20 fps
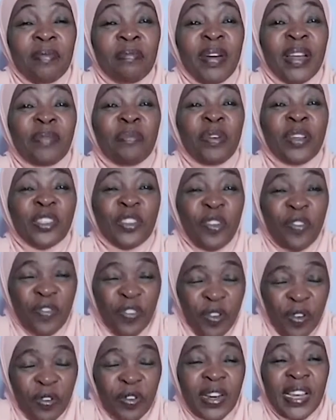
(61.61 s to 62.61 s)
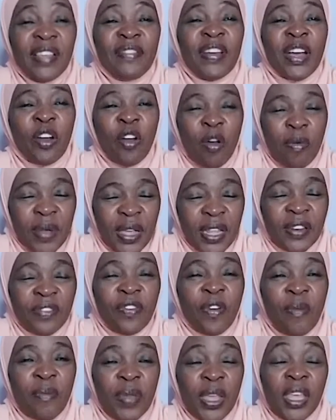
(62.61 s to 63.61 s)
But most of all, leave a comment
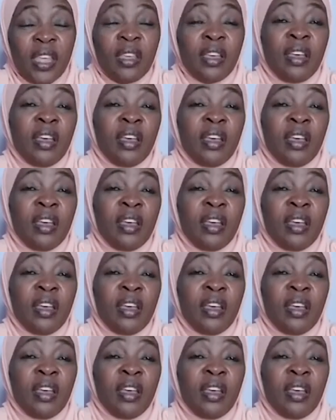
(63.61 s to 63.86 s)
for me.